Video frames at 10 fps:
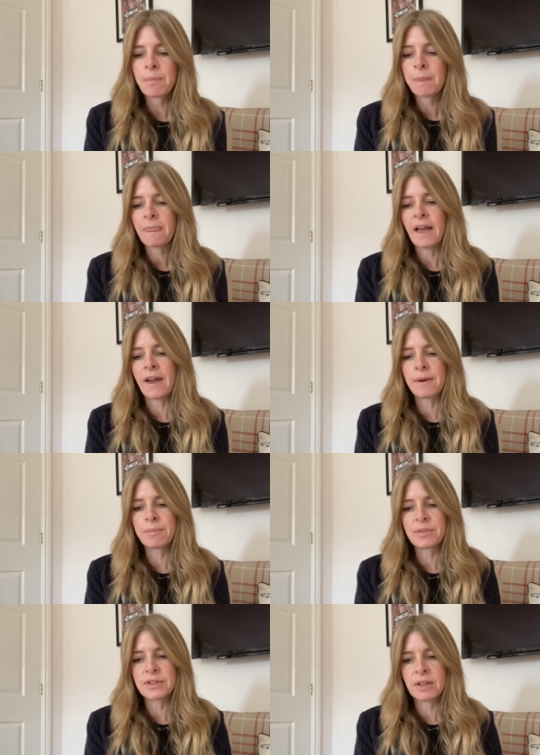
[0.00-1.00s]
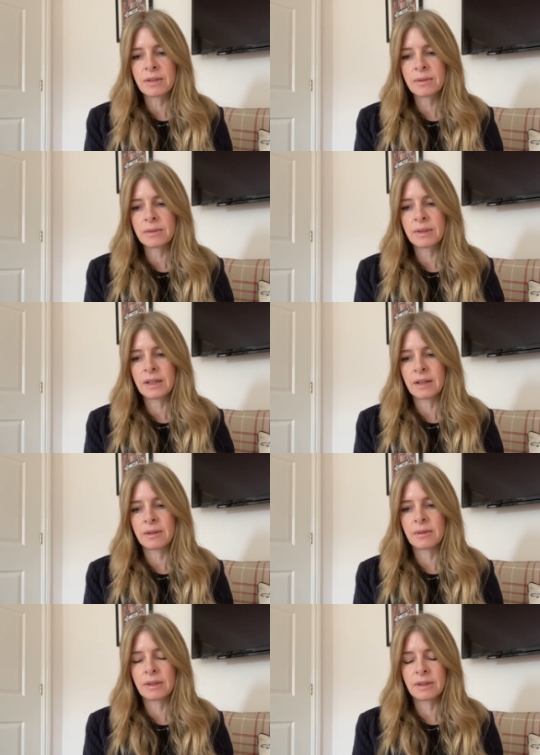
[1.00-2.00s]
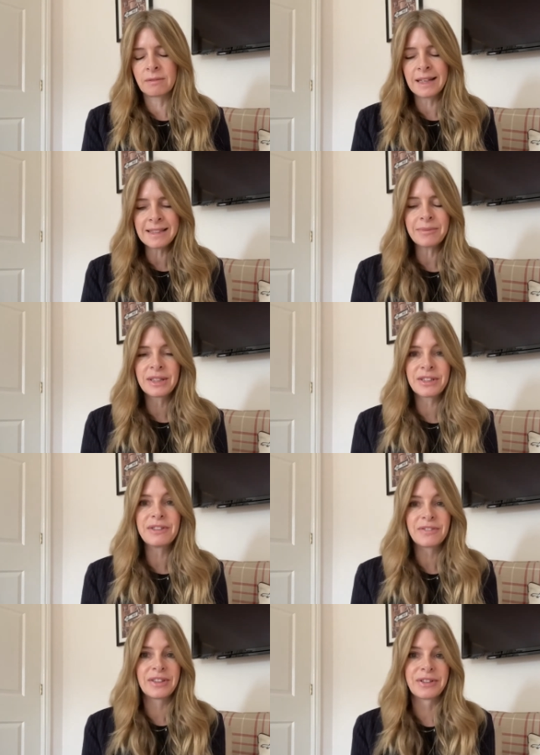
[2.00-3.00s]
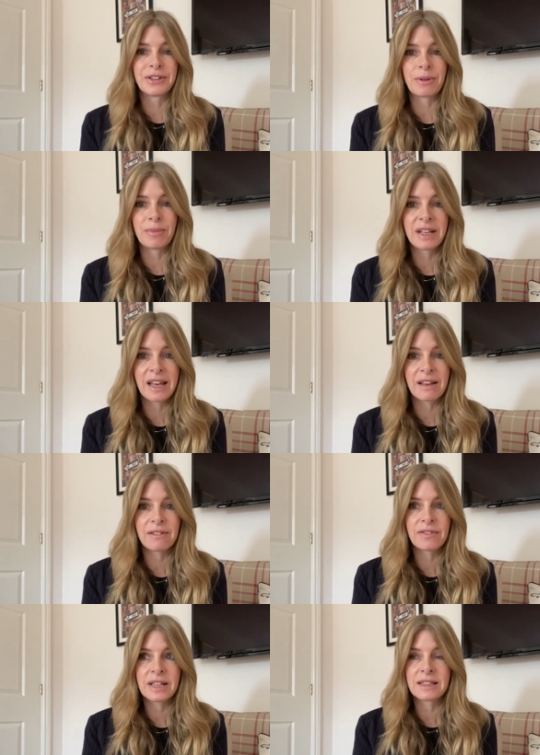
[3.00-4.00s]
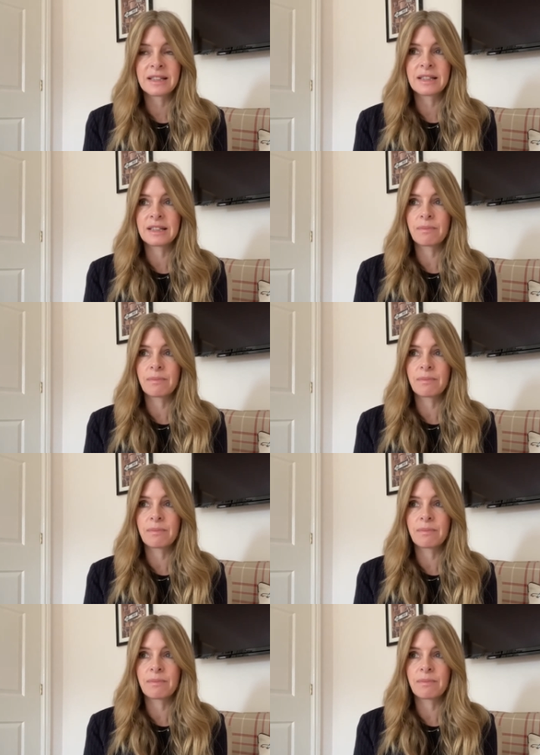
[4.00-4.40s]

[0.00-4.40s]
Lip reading: So, the reason we do feel good when we give is that